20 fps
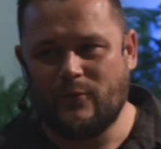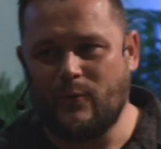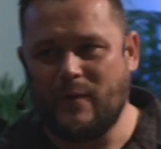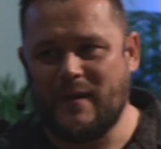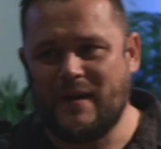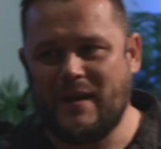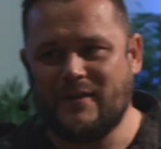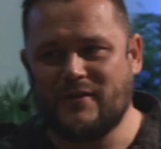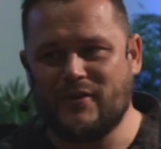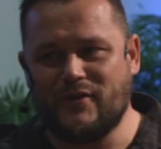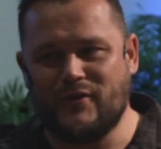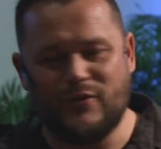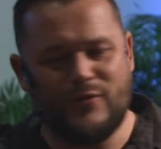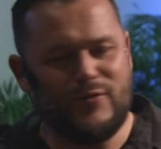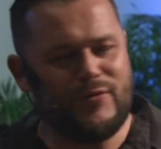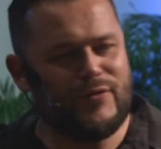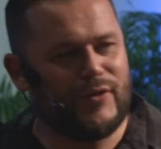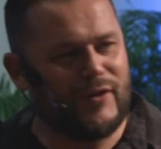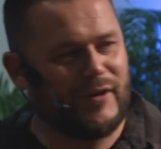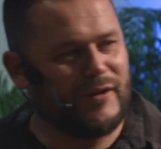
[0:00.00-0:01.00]
we need to
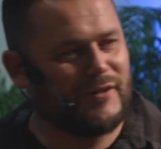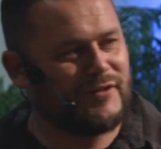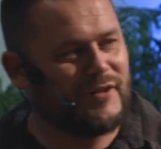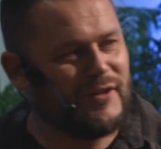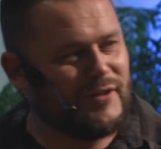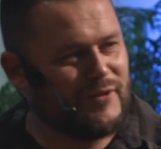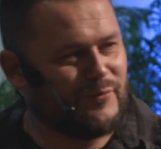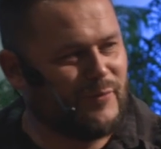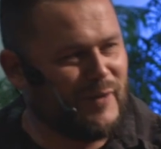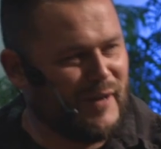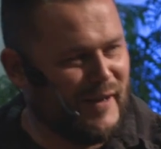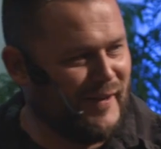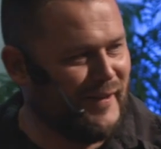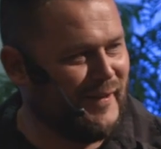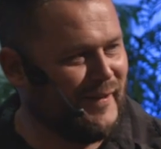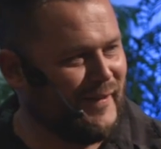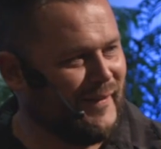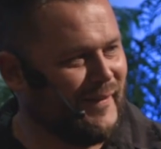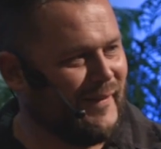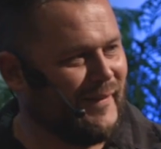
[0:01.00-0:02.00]
do things his
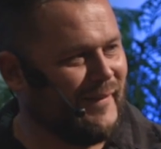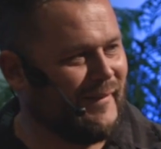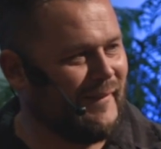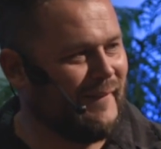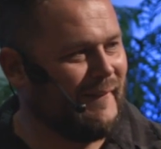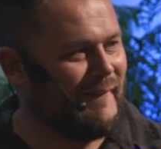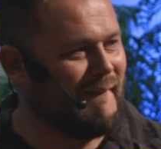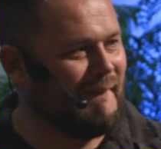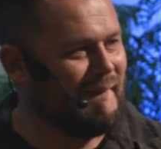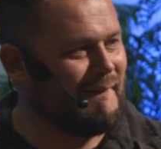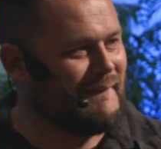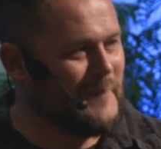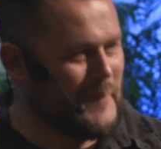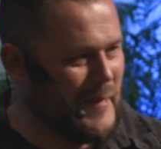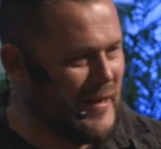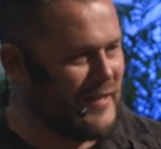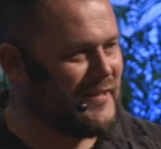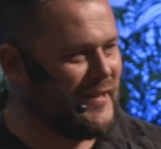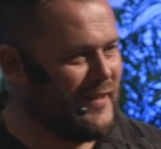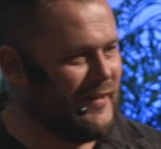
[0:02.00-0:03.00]
way.
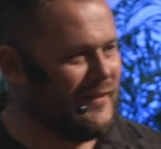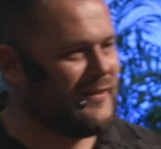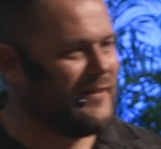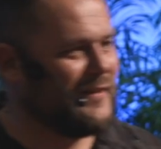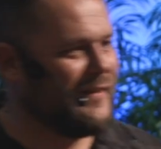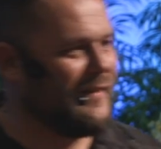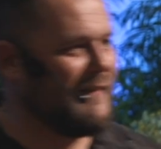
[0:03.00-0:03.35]
Make sense?